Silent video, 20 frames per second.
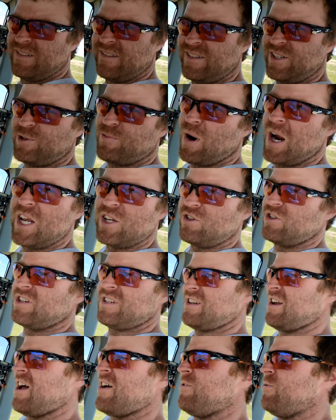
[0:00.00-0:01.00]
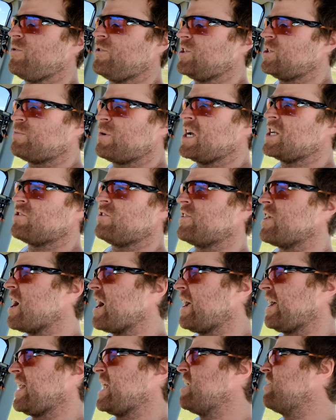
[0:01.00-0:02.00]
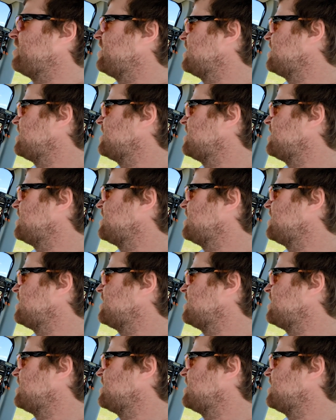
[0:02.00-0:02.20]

The sprays will knock it out.